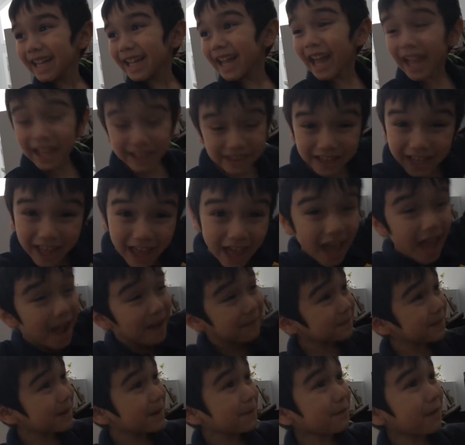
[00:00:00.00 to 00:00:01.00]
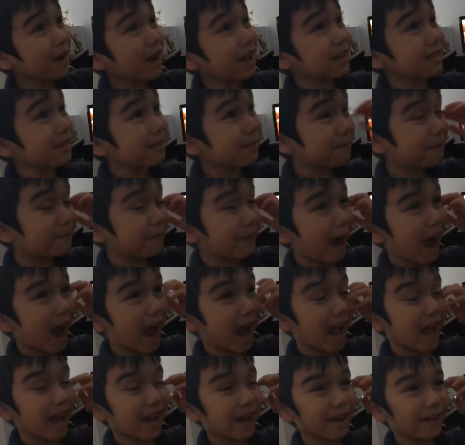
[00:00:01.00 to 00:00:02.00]
And every on
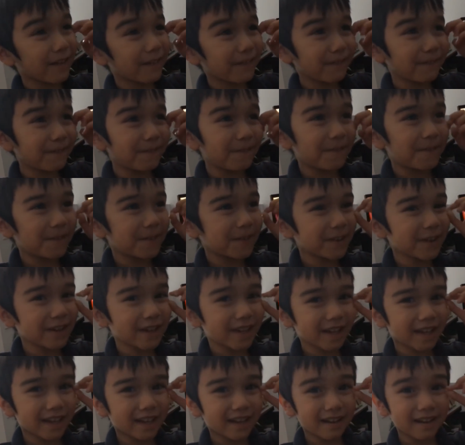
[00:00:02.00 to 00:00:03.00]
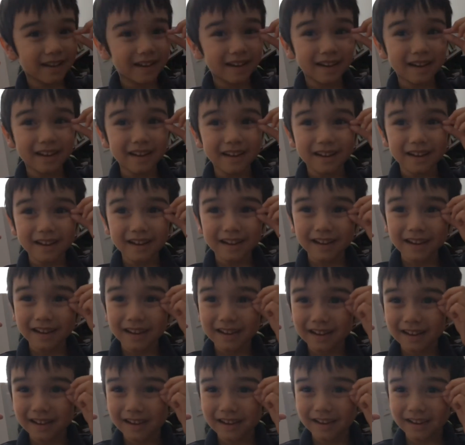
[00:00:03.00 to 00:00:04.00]
five. Uh, yeah, maybe.
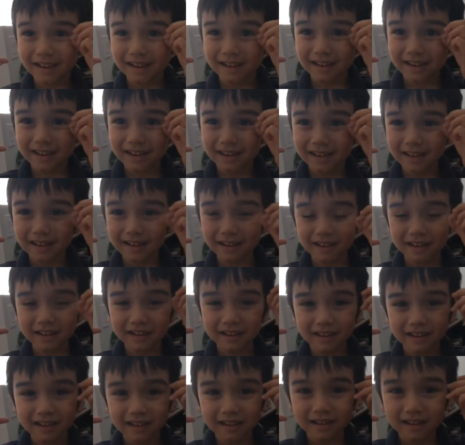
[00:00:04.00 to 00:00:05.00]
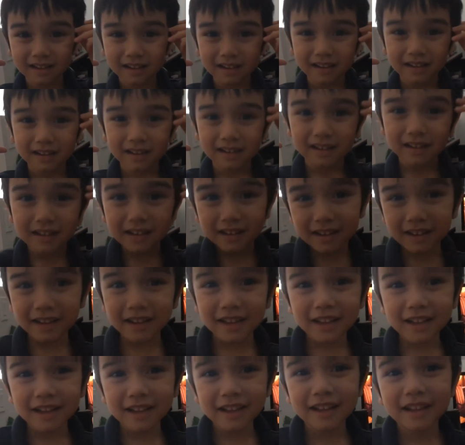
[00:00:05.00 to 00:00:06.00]
Yeah. Okay, but you're still
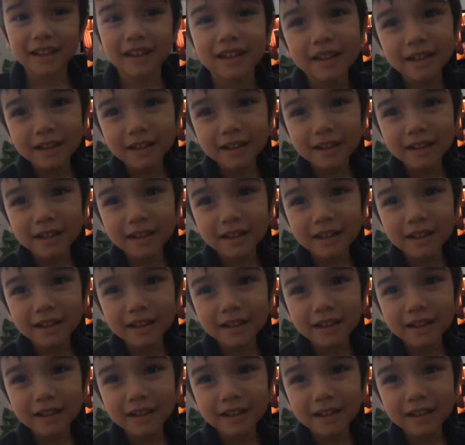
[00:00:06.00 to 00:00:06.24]
young for a